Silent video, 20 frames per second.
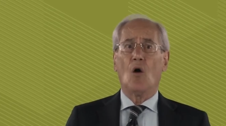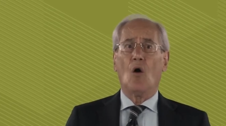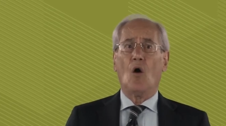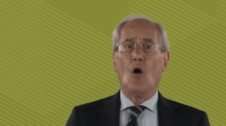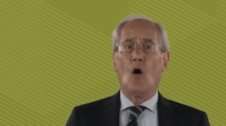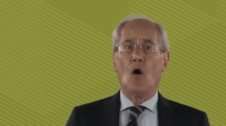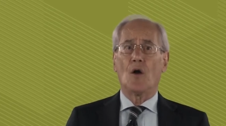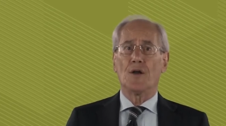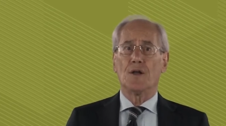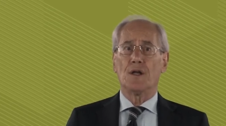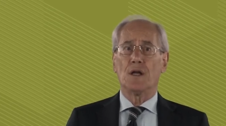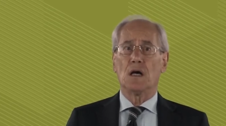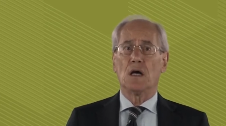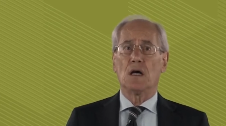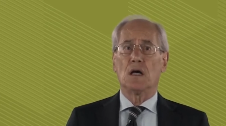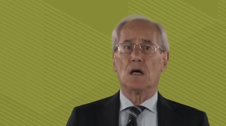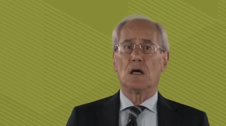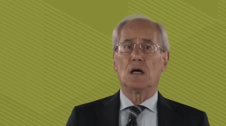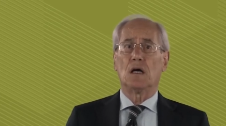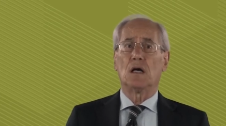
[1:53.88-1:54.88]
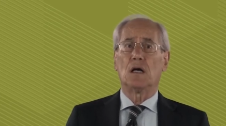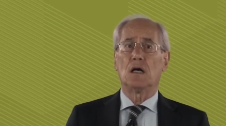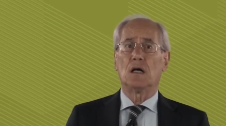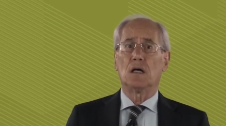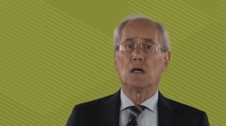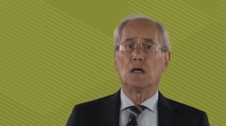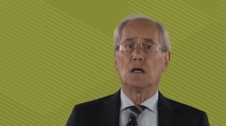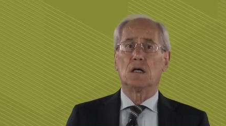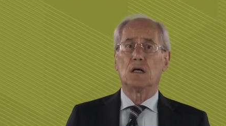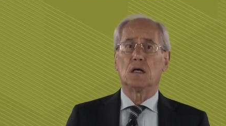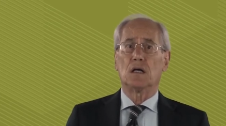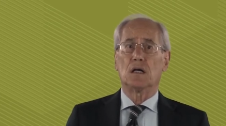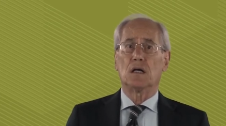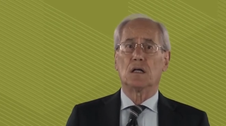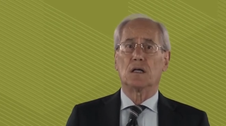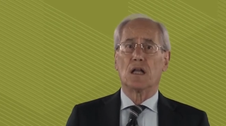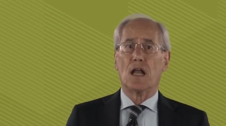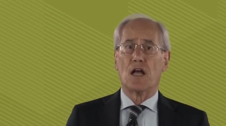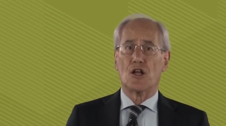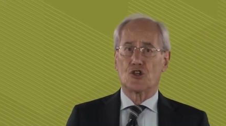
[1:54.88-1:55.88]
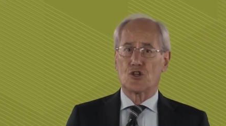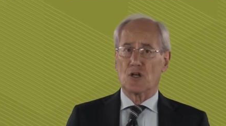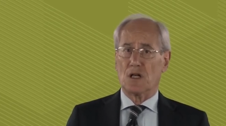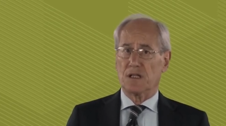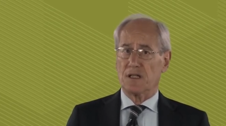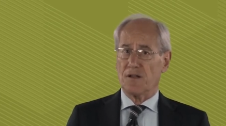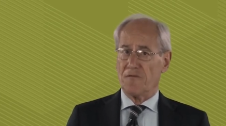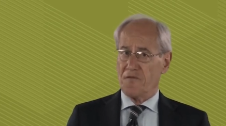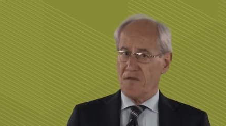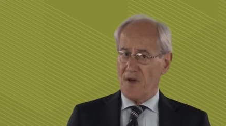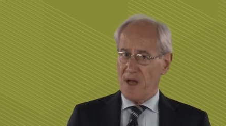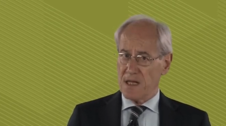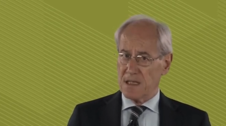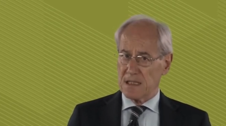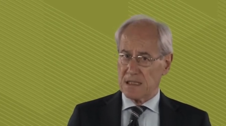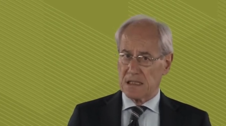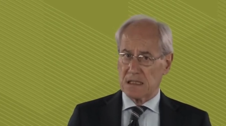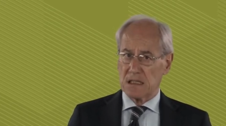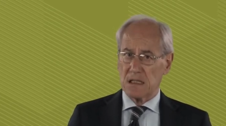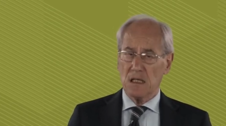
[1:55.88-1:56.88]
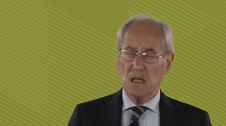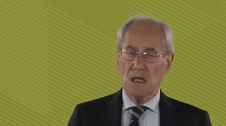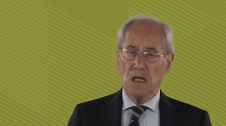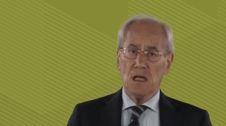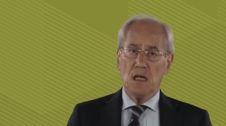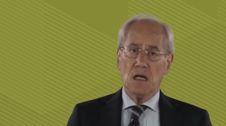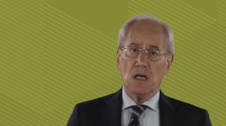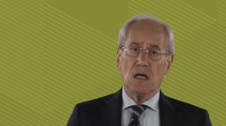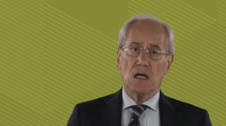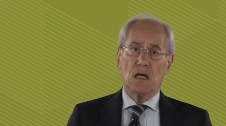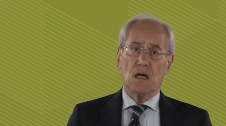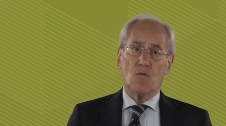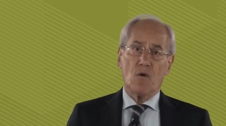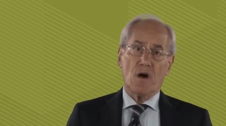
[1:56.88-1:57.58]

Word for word: on uh, national defense, uh,